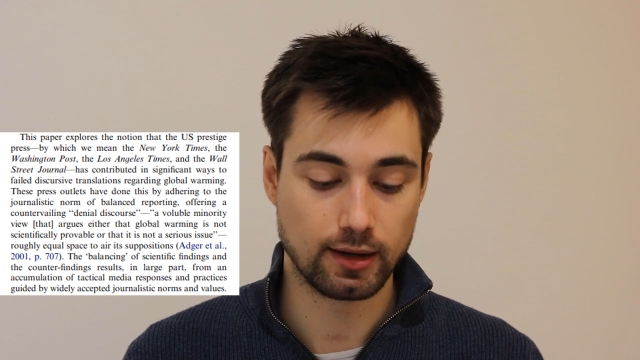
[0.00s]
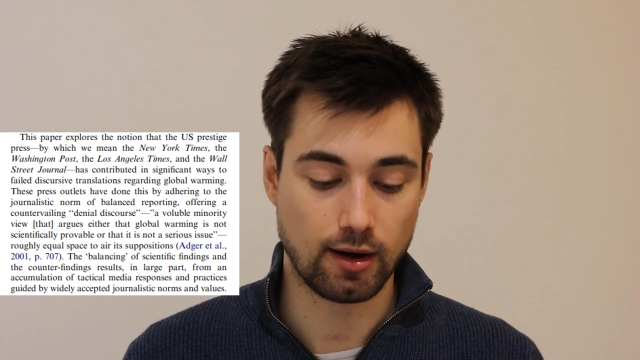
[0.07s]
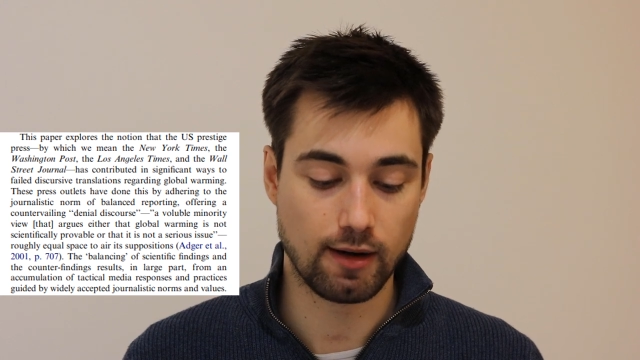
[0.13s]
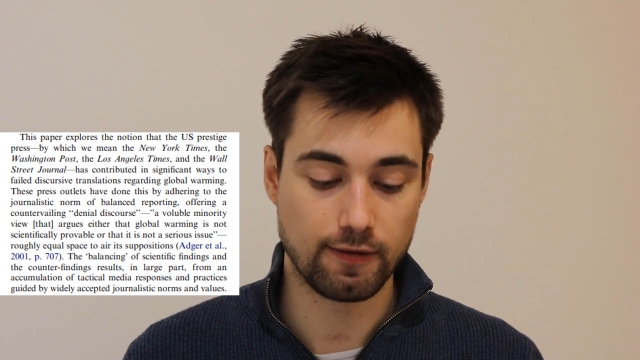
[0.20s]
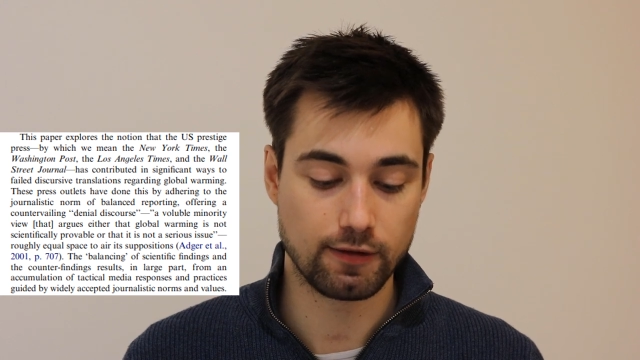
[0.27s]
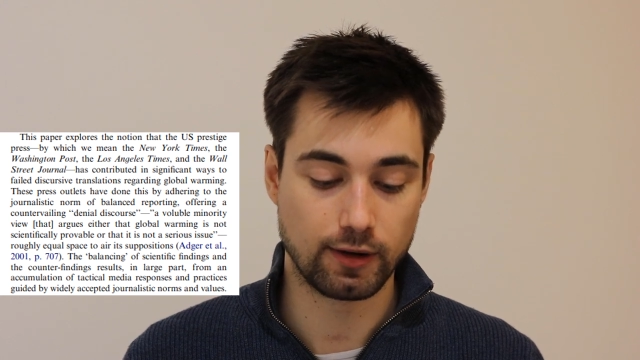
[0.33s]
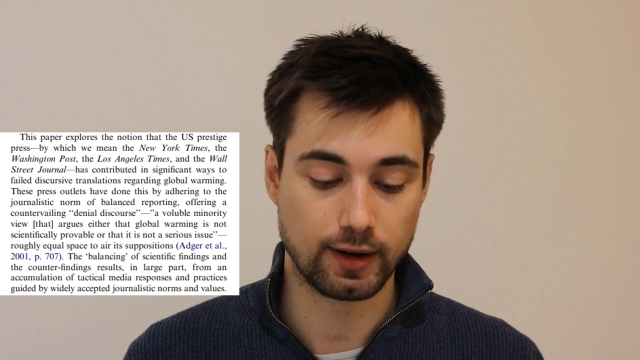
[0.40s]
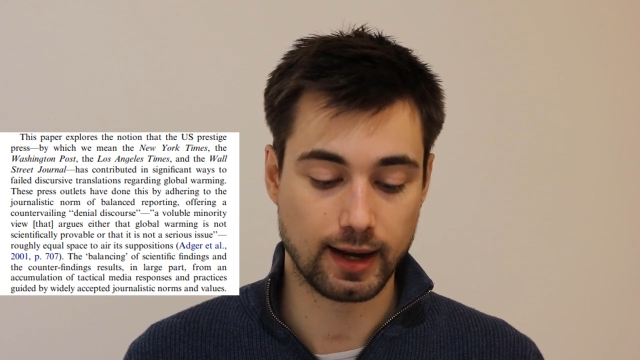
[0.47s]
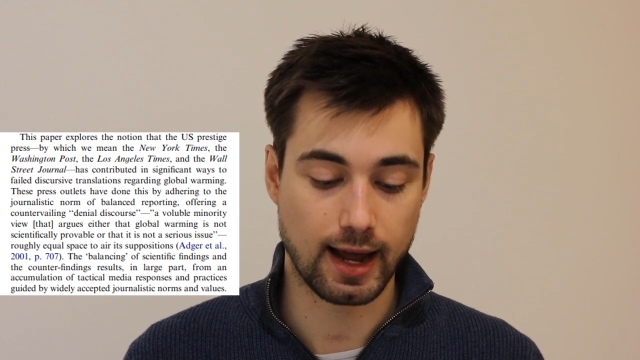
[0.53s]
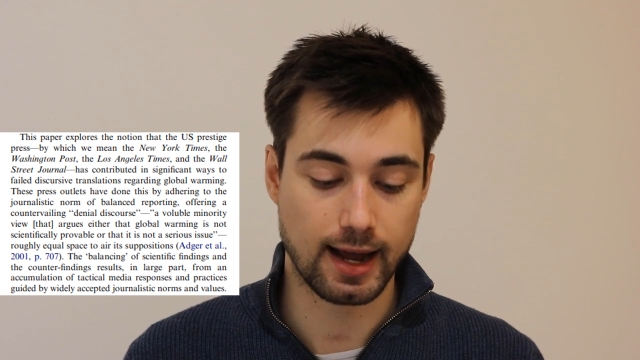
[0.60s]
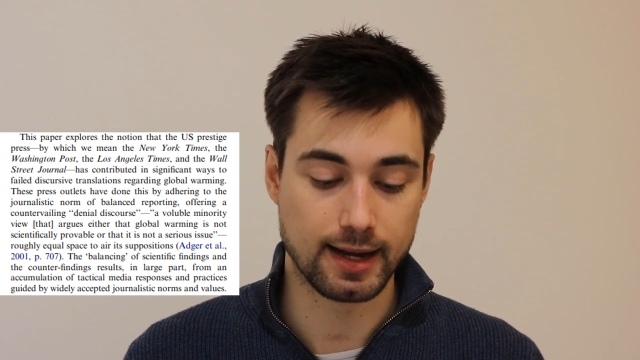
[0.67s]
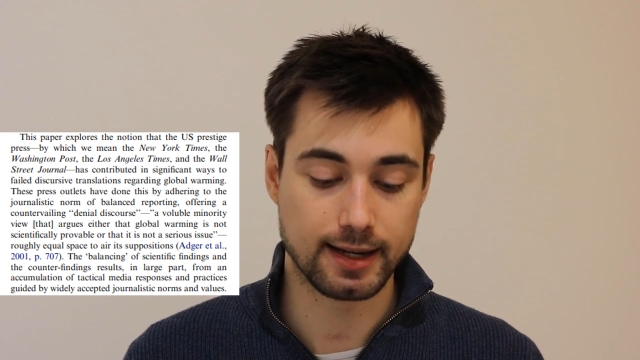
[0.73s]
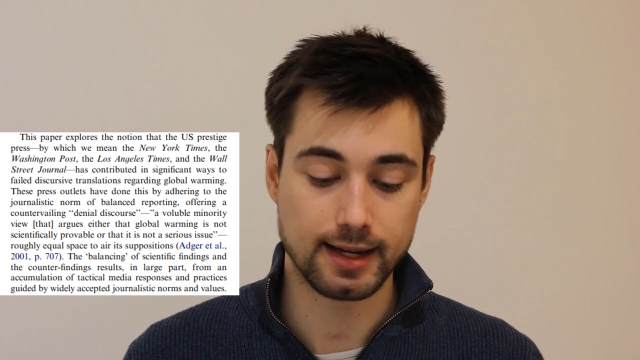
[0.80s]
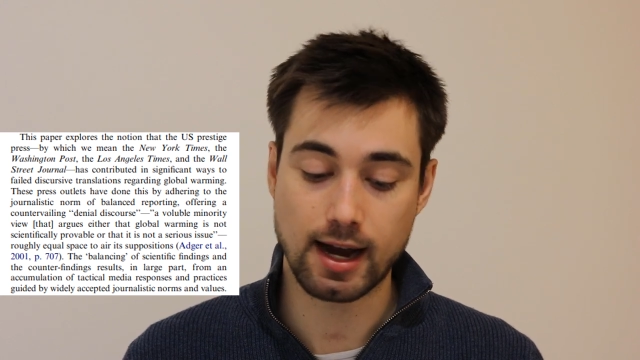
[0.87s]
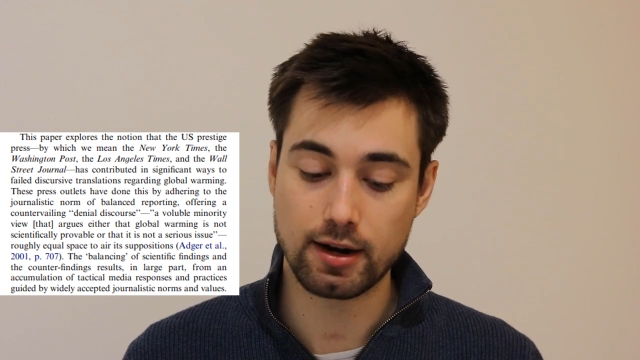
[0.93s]
offering
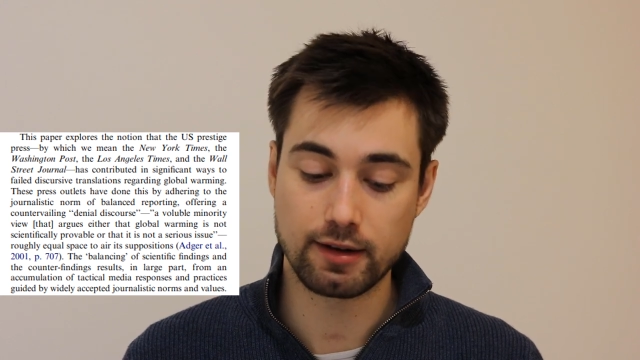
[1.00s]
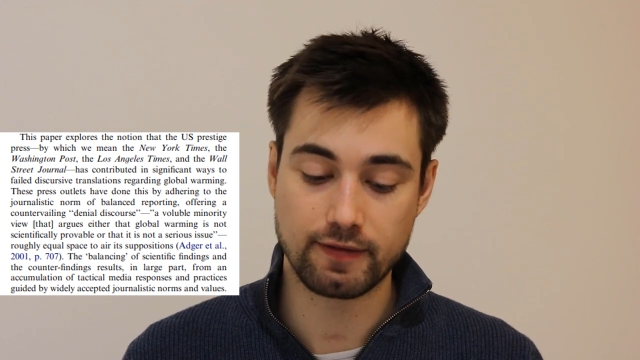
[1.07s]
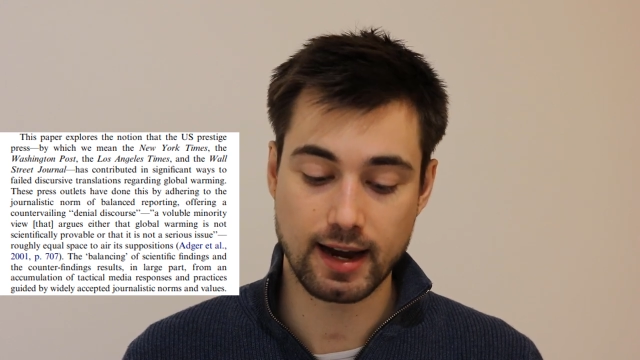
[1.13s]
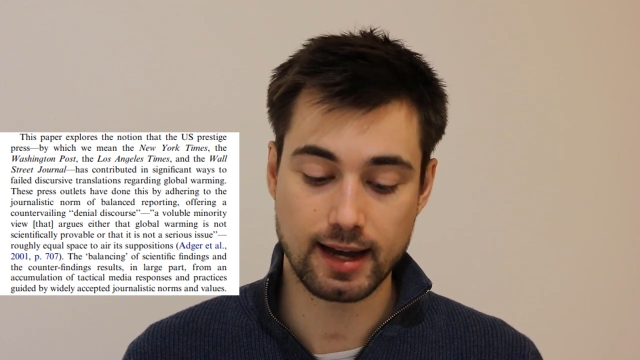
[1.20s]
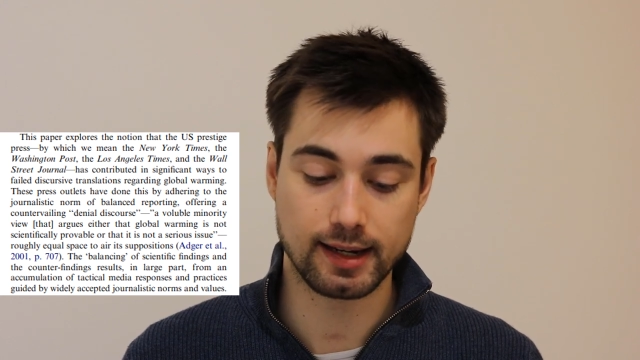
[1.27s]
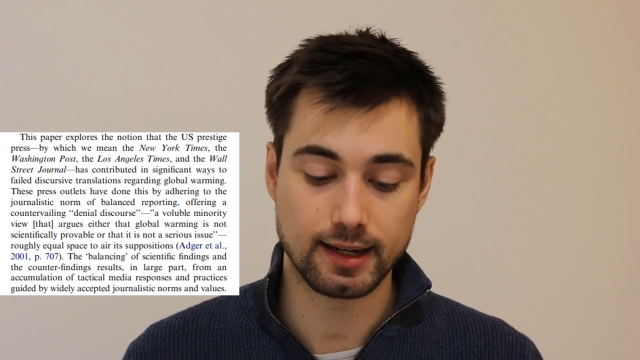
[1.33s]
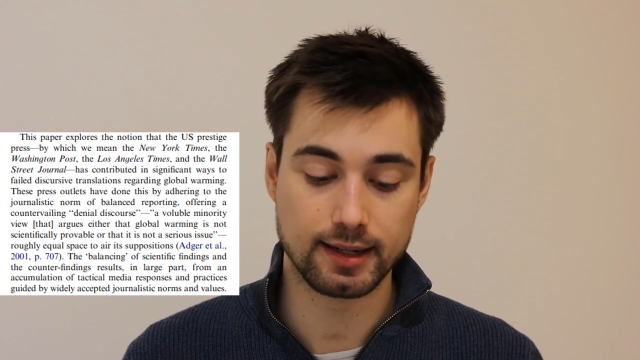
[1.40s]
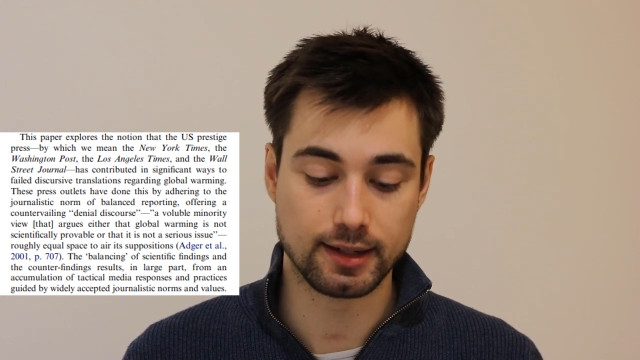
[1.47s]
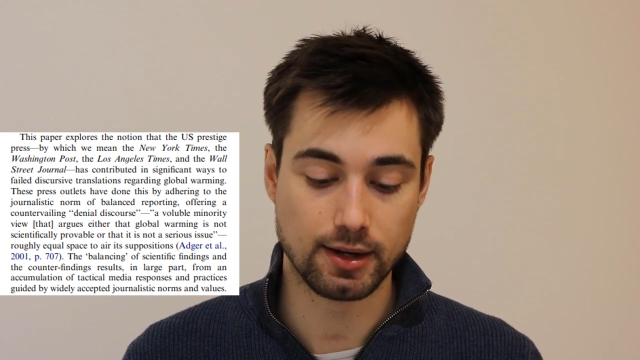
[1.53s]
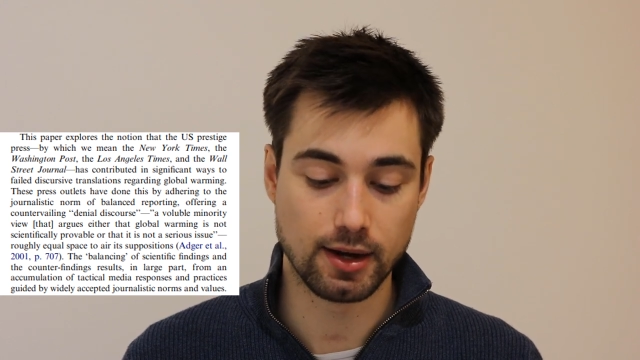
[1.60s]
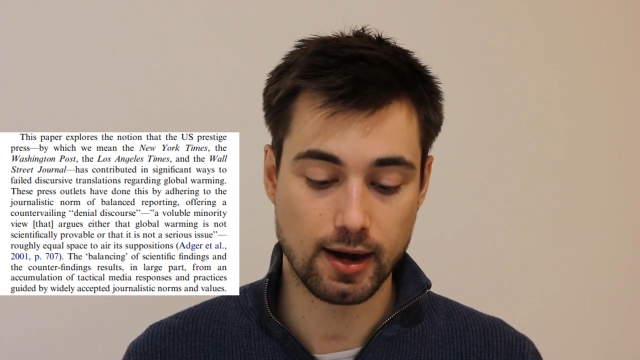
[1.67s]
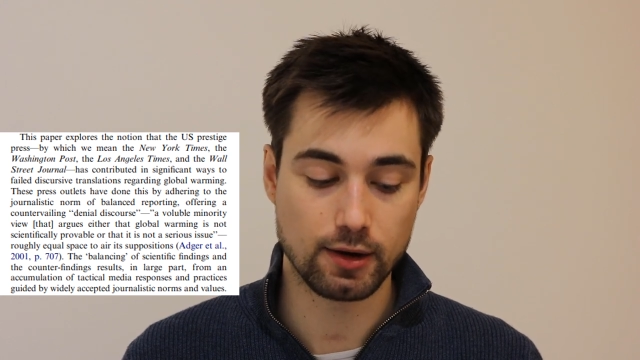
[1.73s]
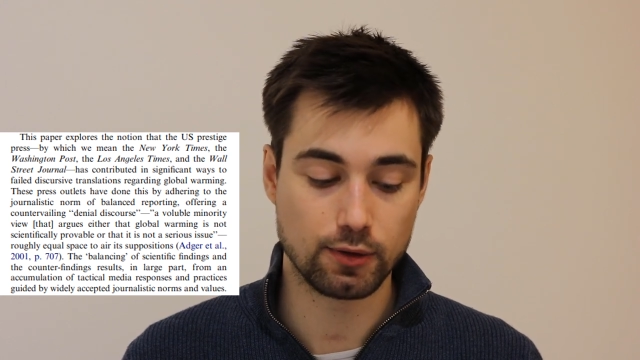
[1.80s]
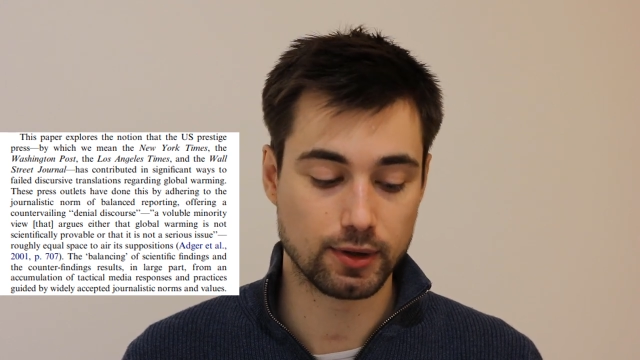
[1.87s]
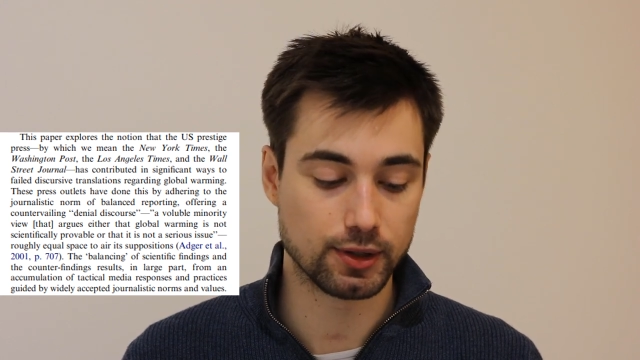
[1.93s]
a countervailing
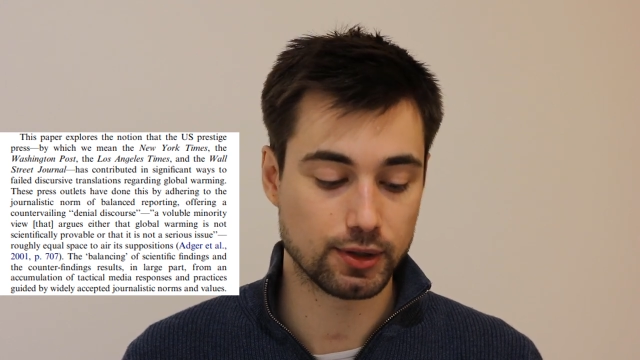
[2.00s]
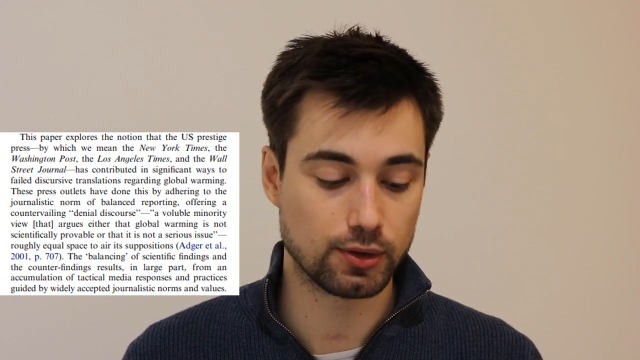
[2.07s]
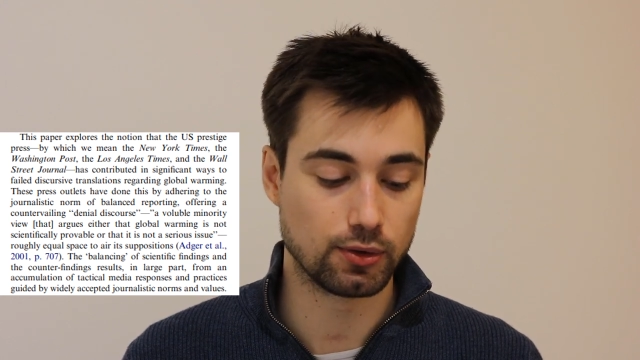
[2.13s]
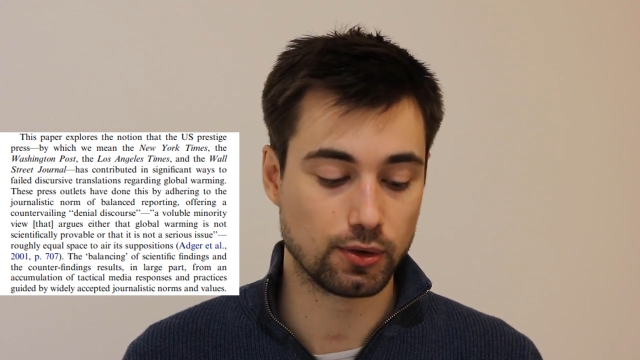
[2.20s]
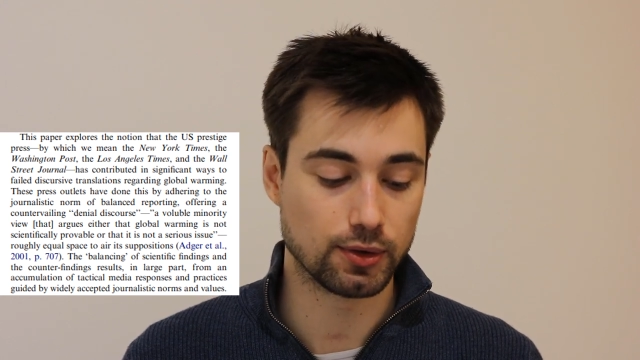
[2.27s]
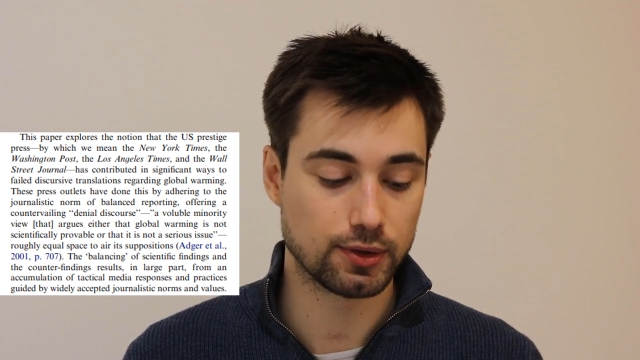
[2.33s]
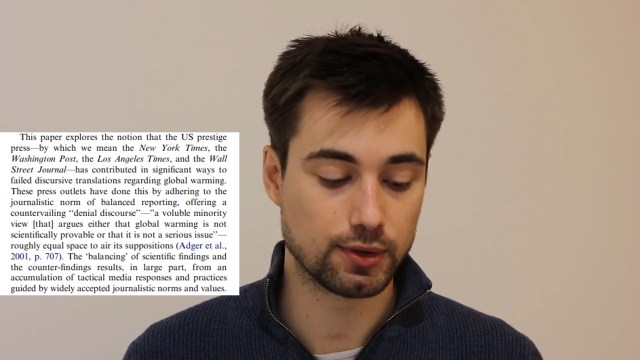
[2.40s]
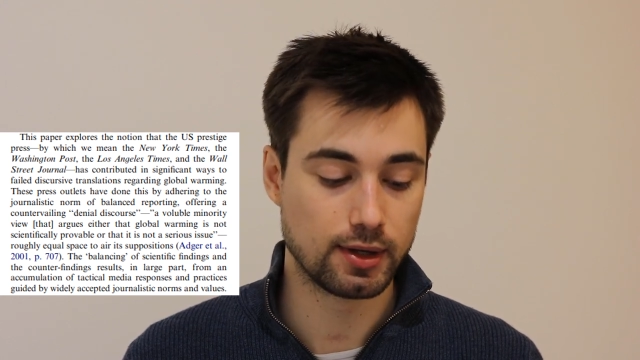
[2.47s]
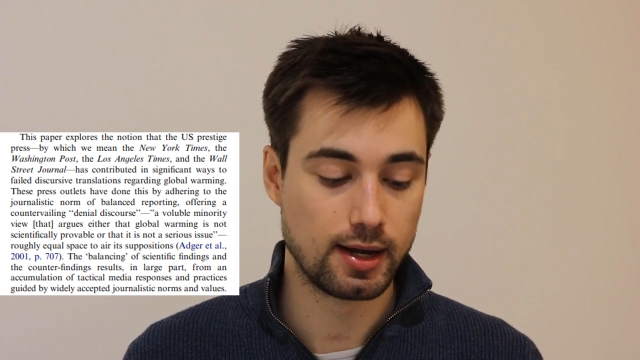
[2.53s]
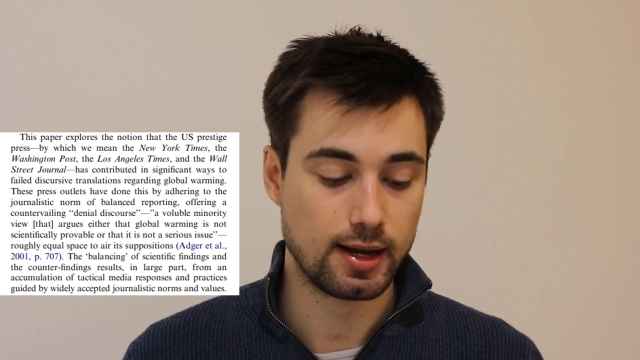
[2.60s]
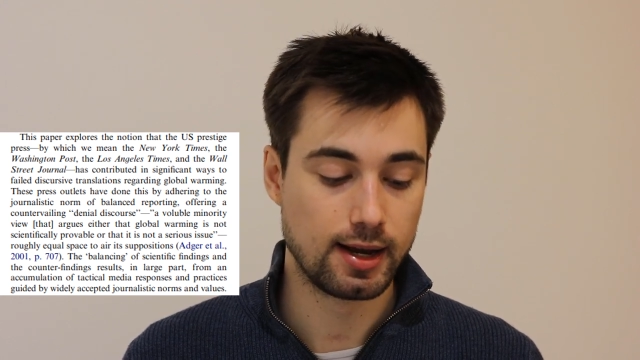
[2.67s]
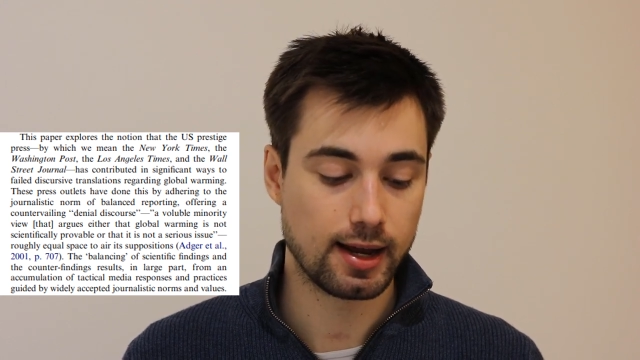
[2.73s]
denial discourse,